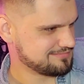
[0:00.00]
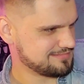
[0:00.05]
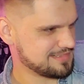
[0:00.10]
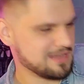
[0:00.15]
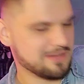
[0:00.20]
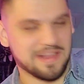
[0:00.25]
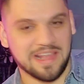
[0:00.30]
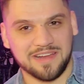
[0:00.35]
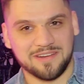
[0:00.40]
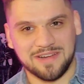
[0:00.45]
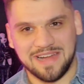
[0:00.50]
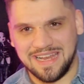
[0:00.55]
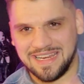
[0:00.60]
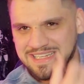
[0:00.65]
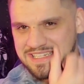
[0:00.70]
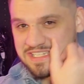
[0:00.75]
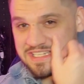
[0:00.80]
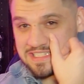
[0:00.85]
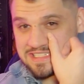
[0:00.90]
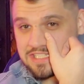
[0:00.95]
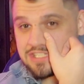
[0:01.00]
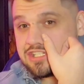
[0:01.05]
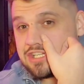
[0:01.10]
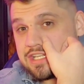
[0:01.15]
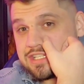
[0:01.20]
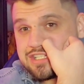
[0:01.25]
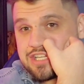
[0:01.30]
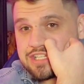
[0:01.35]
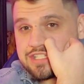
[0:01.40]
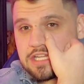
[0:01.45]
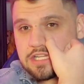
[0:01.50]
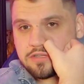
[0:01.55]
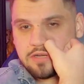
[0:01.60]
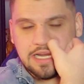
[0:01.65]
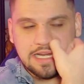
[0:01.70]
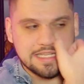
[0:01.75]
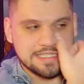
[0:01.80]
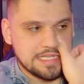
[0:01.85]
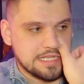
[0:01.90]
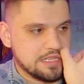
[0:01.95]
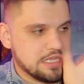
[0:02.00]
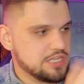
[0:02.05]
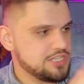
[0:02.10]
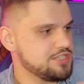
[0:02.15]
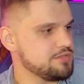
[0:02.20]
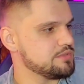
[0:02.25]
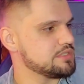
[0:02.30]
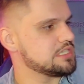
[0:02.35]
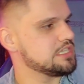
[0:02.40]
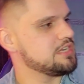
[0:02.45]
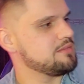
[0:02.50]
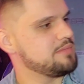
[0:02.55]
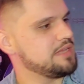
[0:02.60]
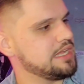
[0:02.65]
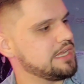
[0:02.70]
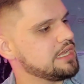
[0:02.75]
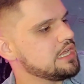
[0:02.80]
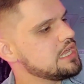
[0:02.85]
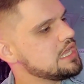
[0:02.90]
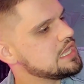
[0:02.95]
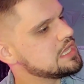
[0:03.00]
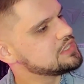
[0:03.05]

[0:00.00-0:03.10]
Okay, great. She's just as great as I thought she was gonna be.